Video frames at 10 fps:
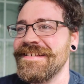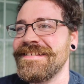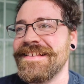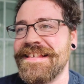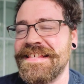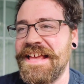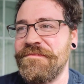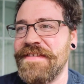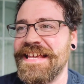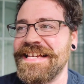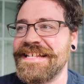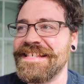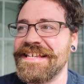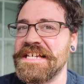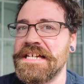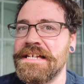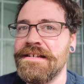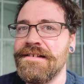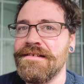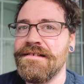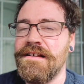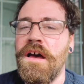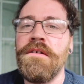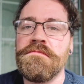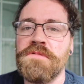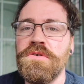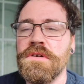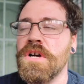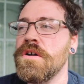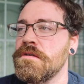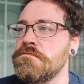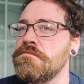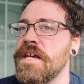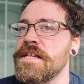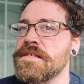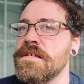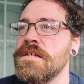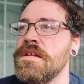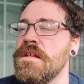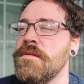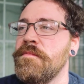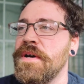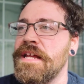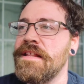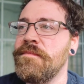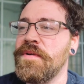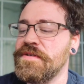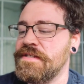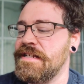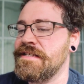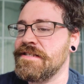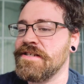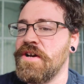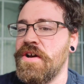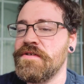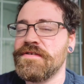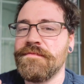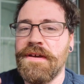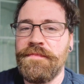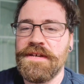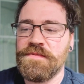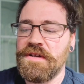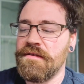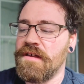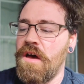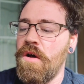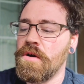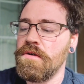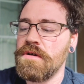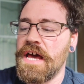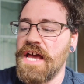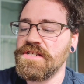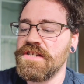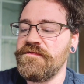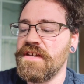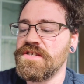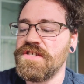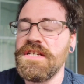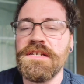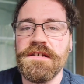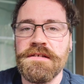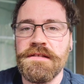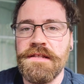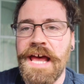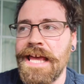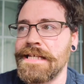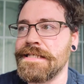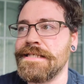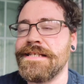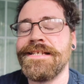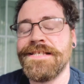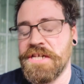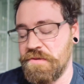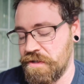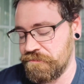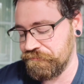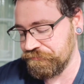that's the same thing. It's like, oh, cool, a car, nice. But the person into cigars, somebody picks one up, oh, cool, Ashton VSG, nice, it's a good one.